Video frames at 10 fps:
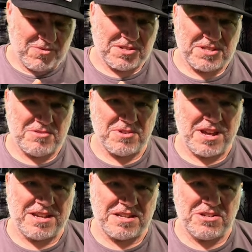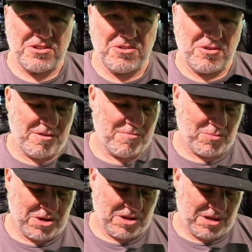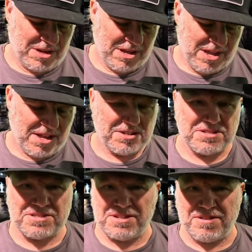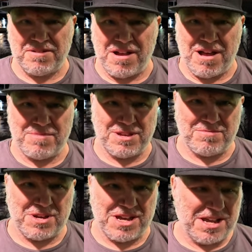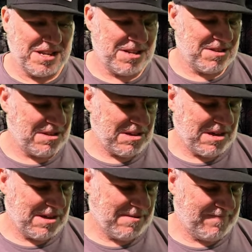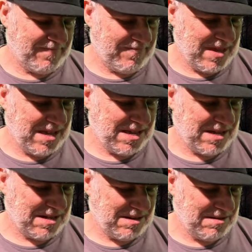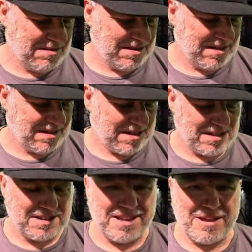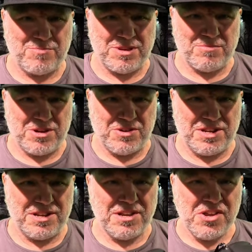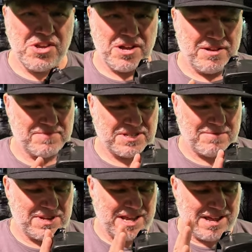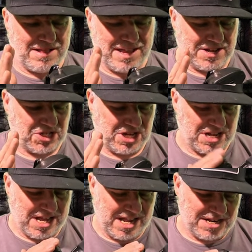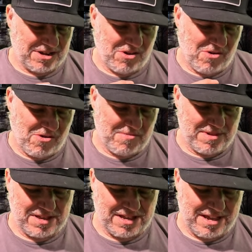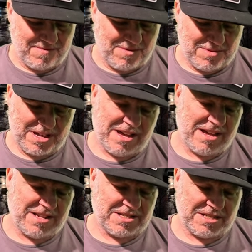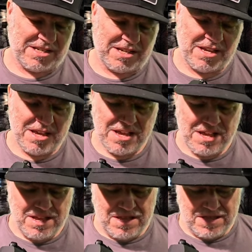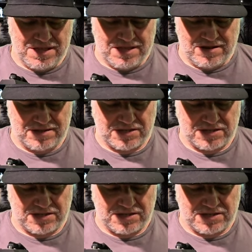see what I can do. But just another hobby of mine, and kind of happy about it. Someday I'll actually kind of go over the camera, but honestly, there's